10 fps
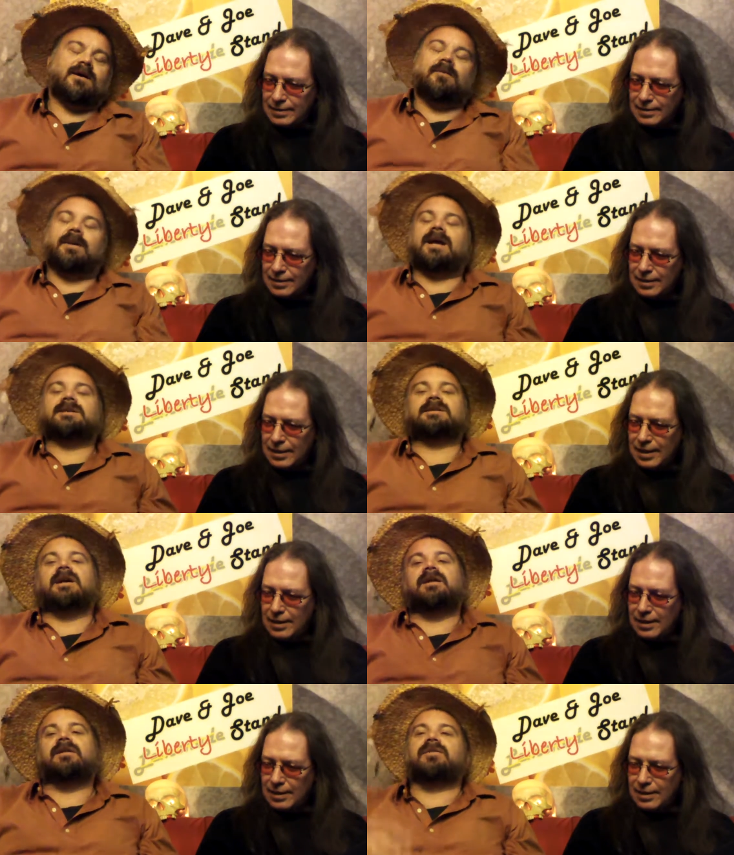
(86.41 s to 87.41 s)
Speaker 1: Got,
Speaker 2: oh my gosh, I
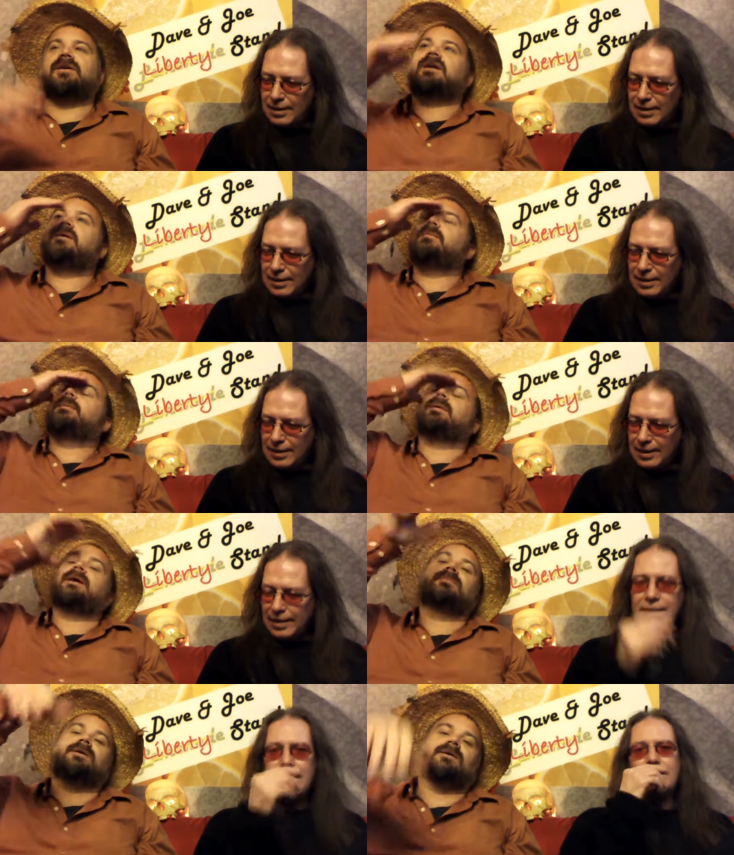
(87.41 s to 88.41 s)
got another thing came to my
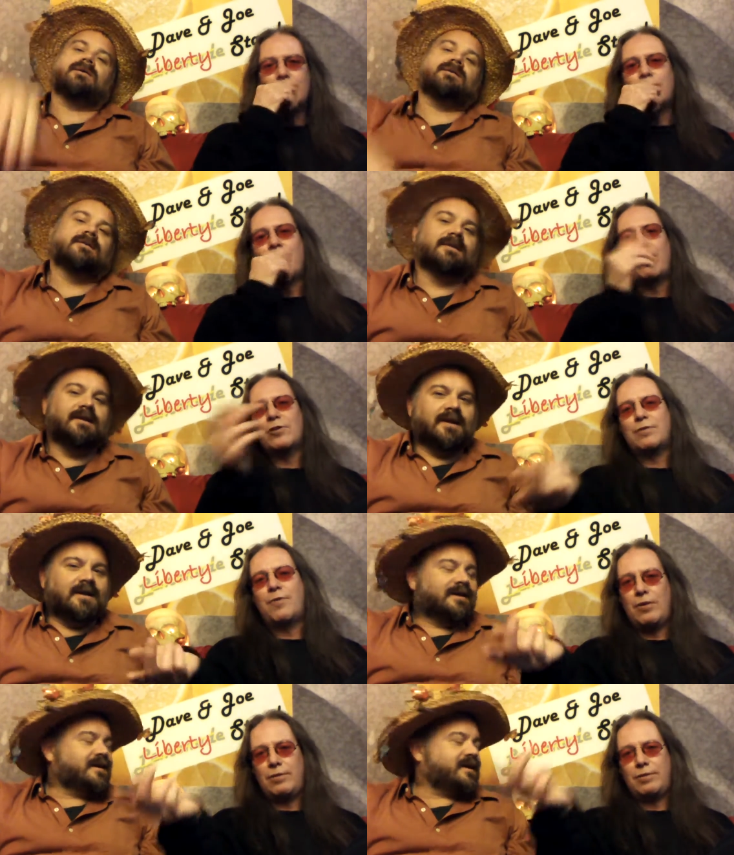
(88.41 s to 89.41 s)
mind. It, it,
Speaker 1: well, first
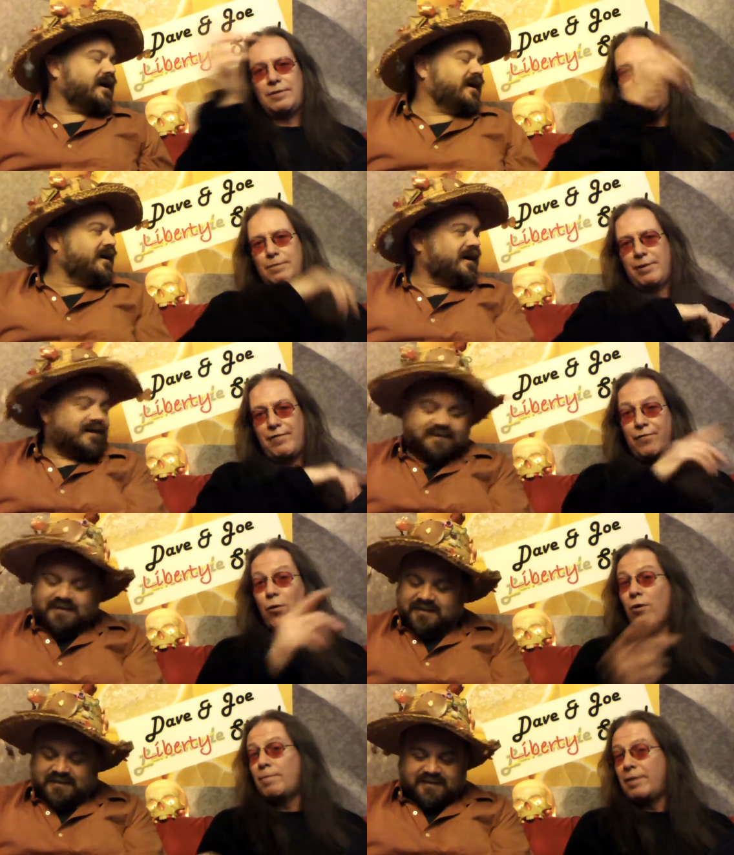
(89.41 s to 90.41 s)
of all, yeah.
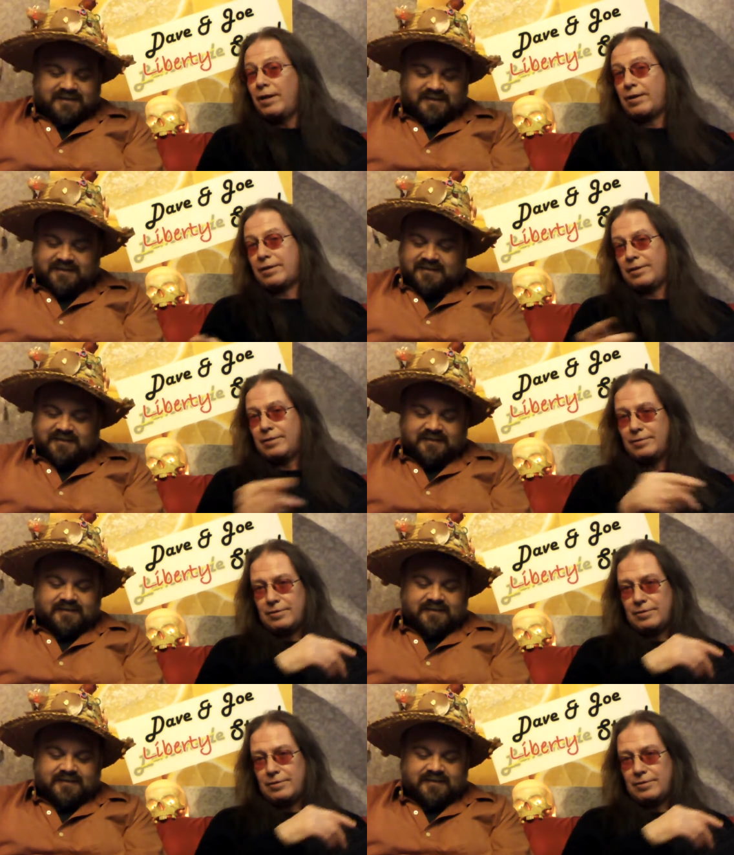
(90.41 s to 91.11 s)
before America,